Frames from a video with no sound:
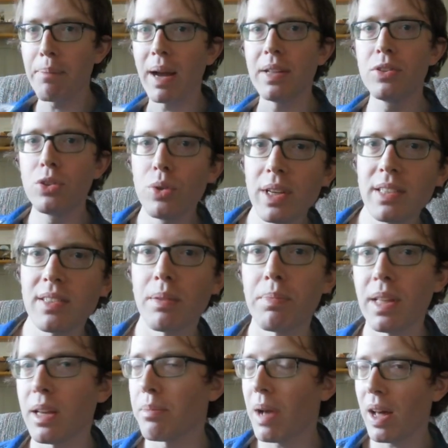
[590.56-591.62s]
and by doing
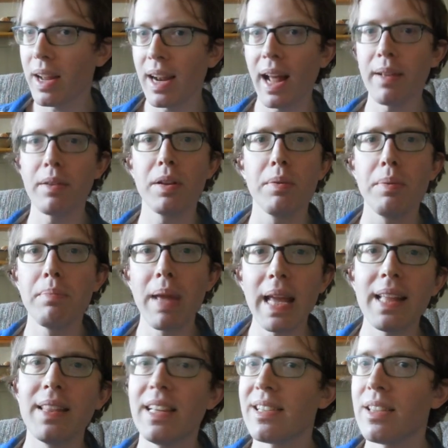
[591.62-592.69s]
something about it, I'm going to be
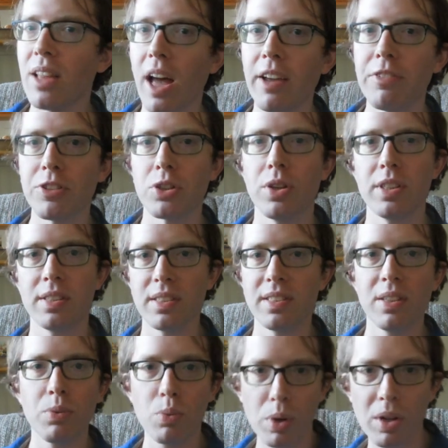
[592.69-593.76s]
making these life
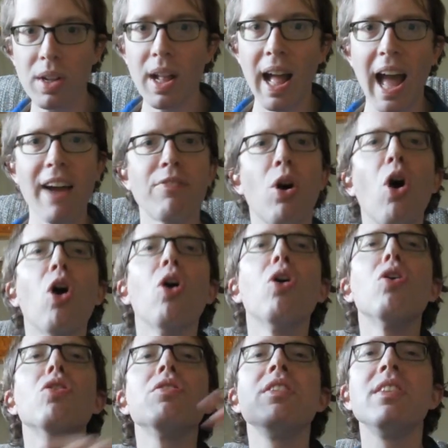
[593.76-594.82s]
choices that will have
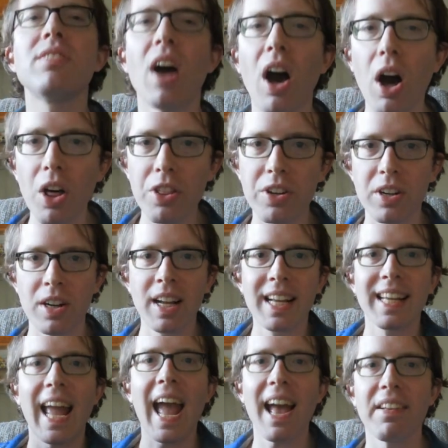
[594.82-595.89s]
all these other
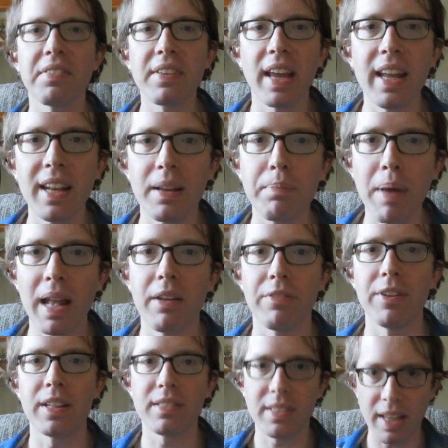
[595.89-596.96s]
cascading
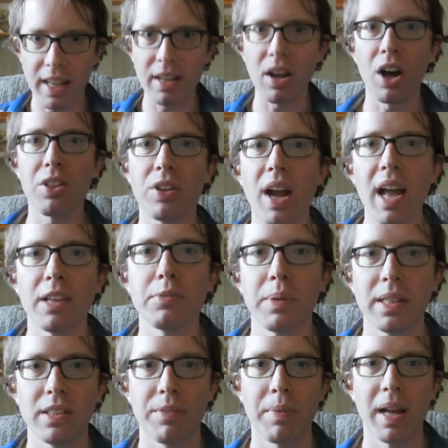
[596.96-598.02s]
benefits in other
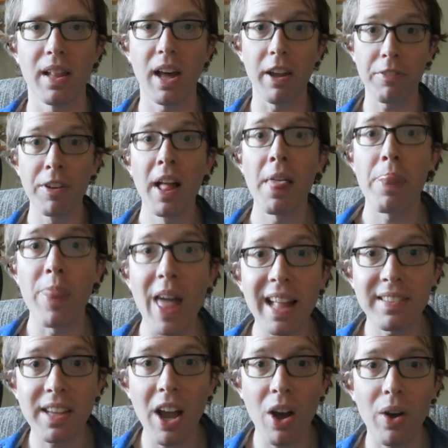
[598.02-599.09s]
aspects of my life.
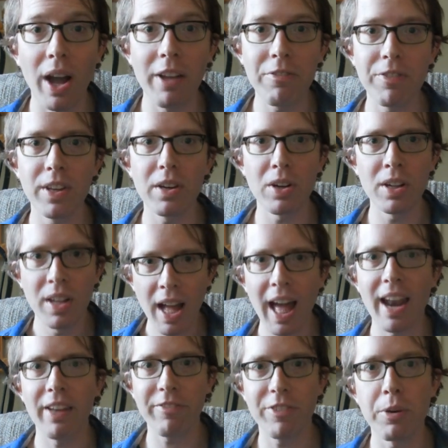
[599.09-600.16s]
That's how I feel,
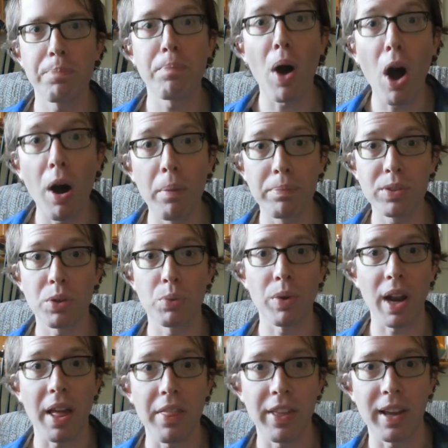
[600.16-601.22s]
and I feel pumped
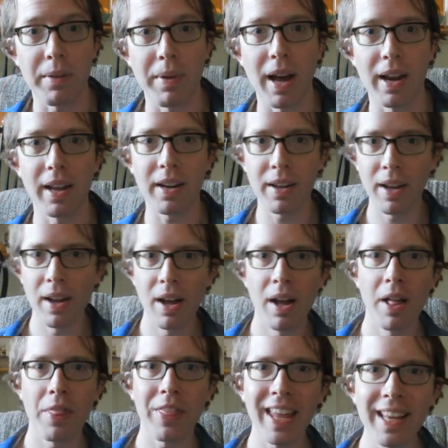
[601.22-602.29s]
when I think about it.
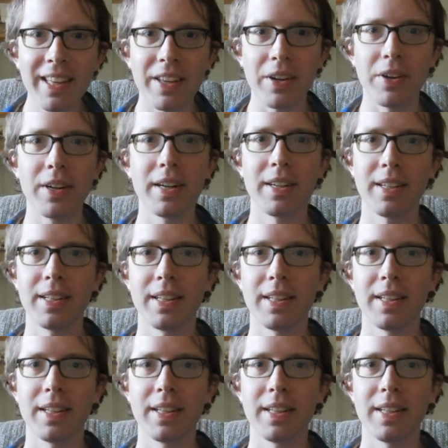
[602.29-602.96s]
Thank you.